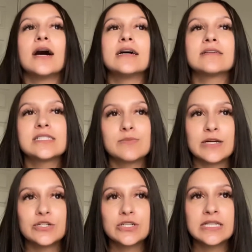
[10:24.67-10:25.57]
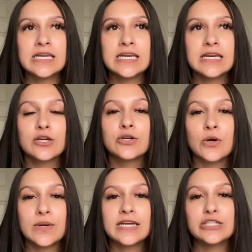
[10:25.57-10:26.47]
Especially
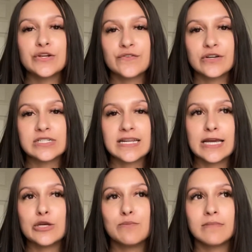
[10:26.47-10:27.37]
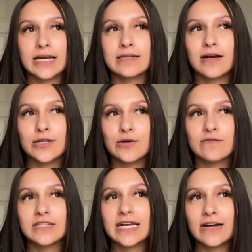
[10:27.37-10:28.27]
going into your first day, you might not know if the
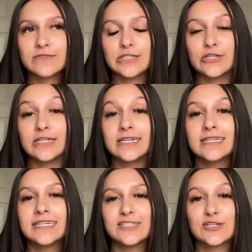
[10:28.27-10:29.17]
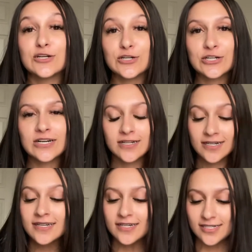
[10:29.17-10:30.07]
cafeteria is good or not,
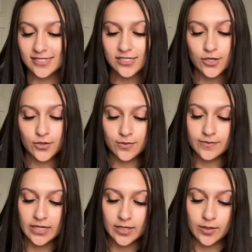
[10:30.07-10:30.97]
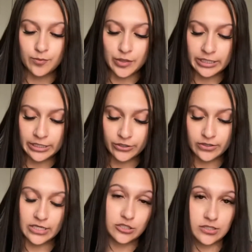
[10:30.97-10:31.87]
so bringing your
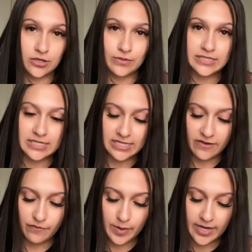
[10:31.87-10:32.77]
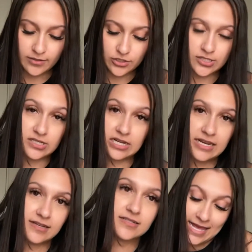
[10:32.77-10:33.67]
lunch is always a safe bet, just in case.